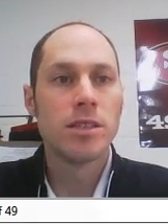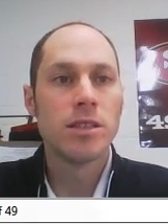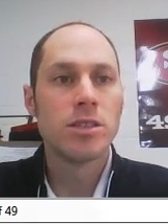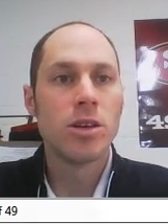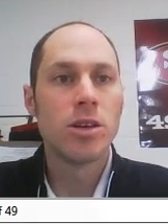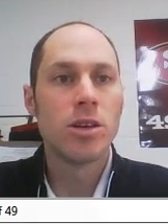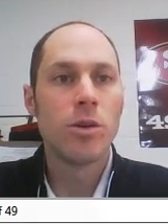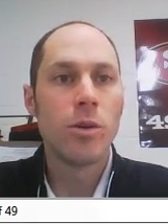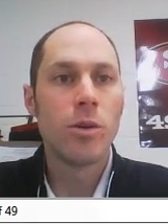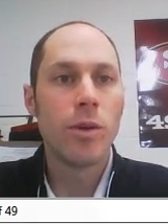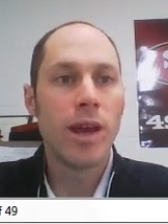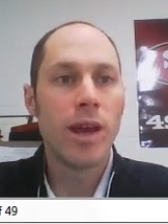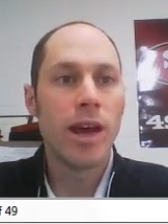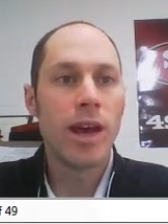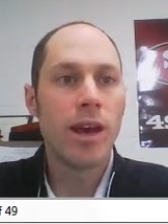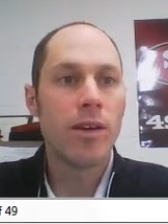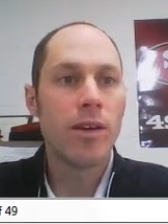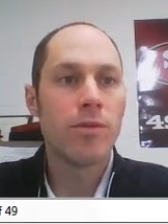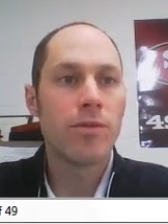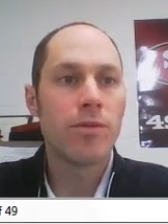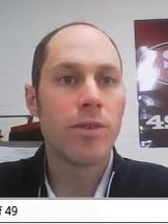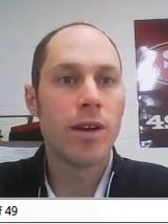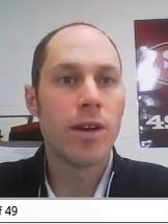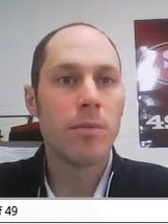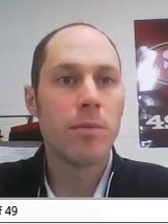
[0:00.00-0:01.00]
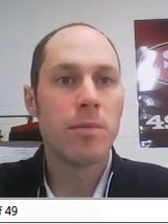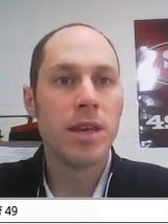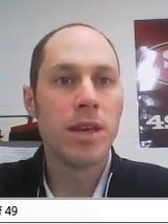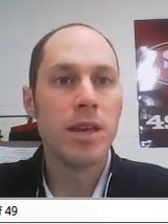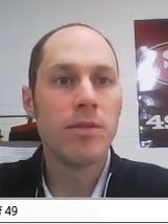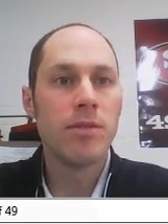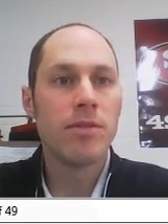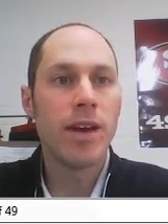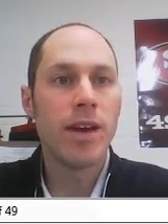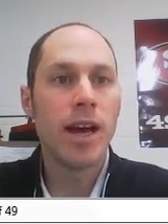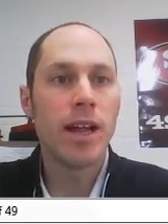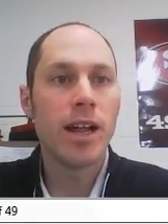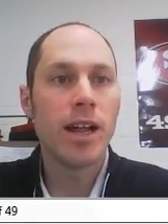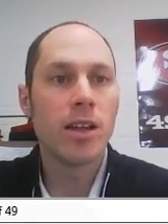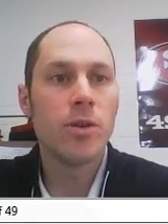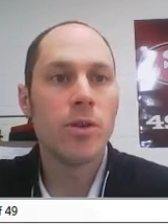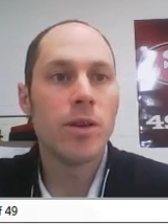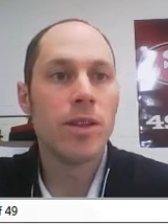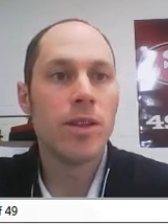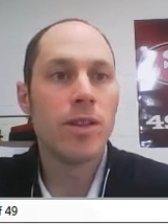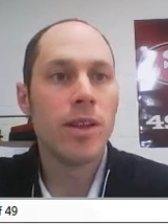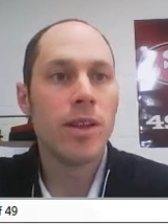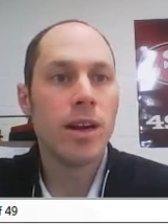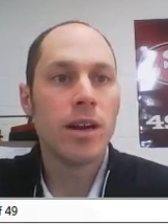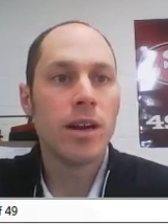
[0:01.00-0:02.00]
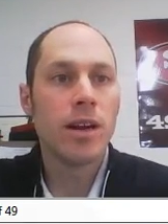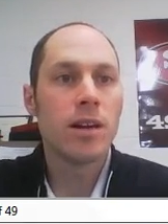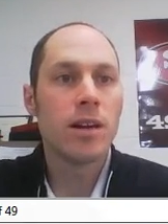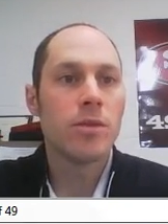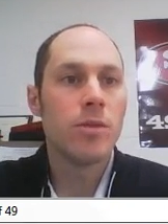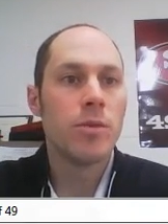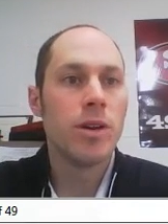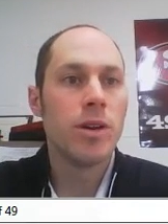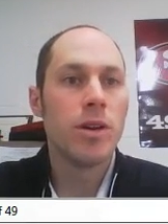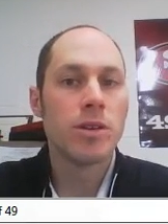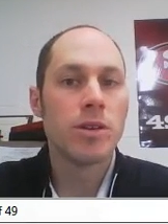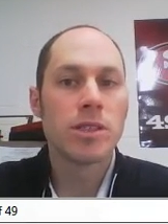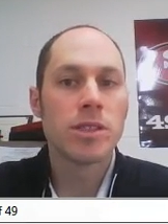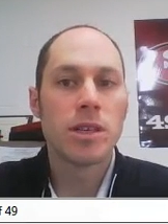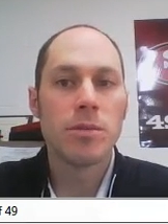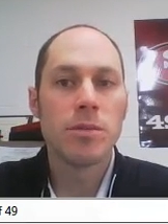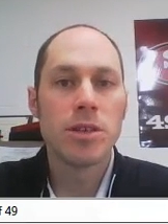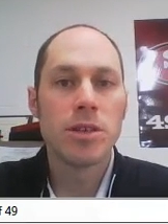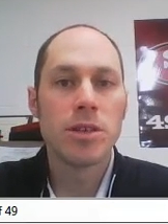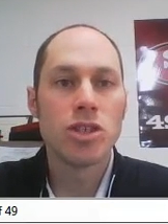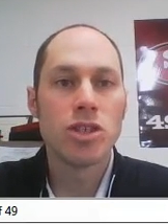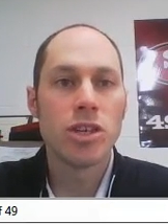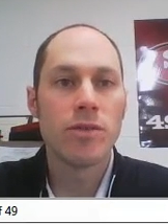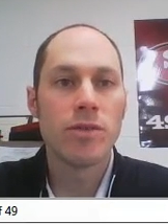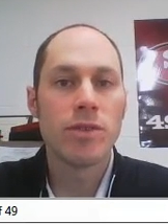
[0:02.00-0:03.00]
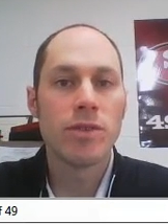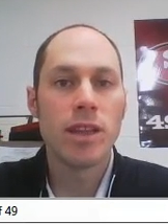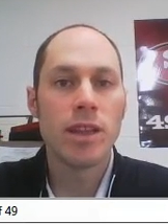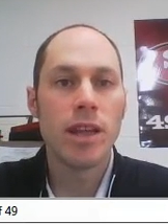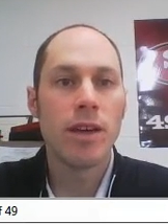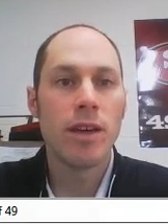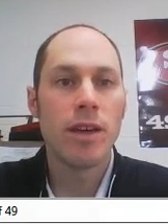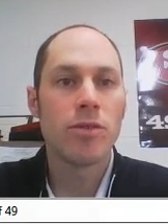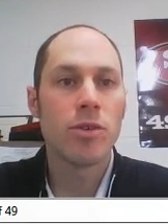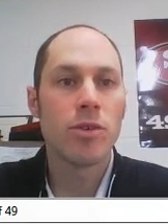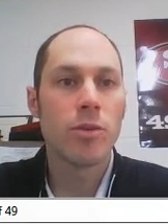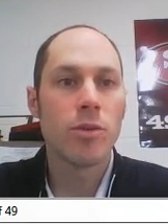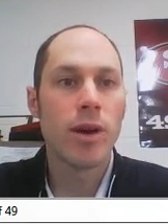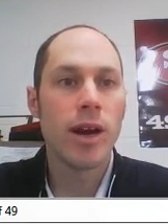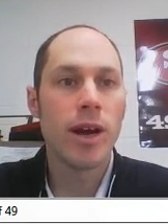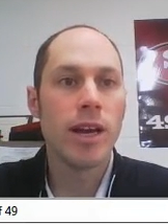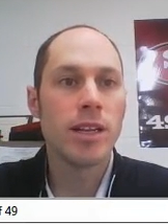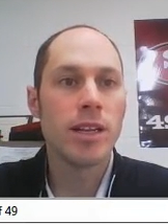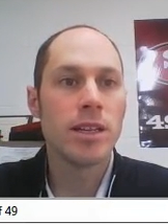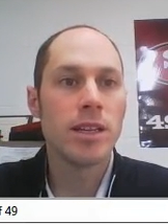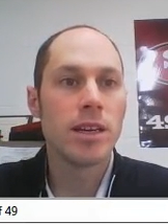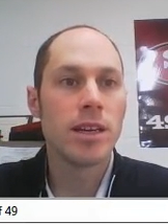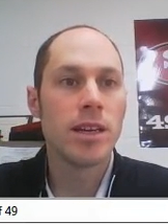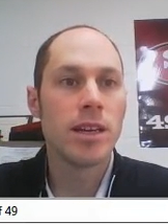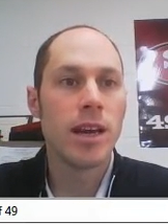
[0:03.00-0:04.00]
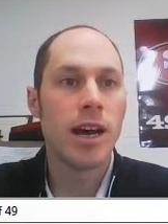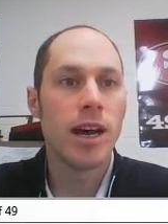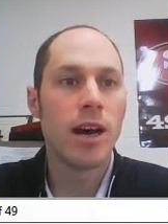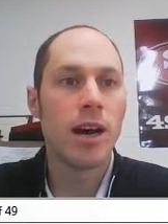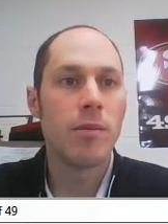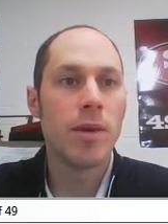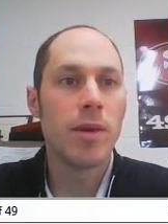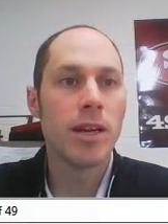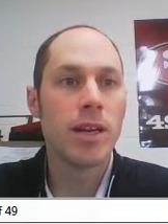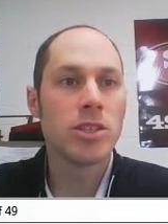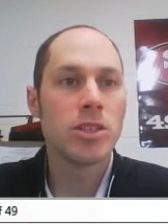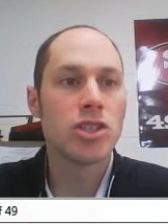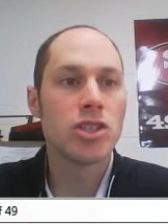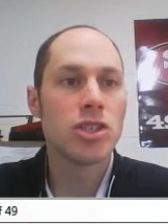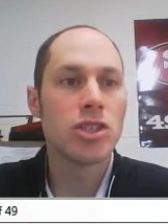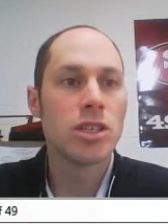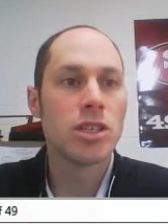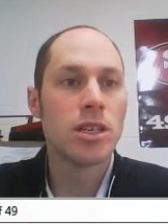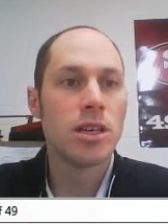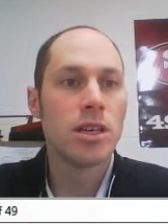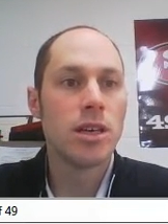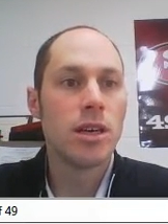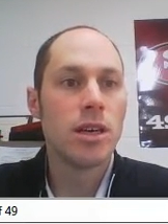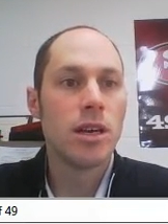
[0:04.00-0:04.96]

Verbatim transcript: So when we have a b value in there, we know it's going to be shifted left to right. How much?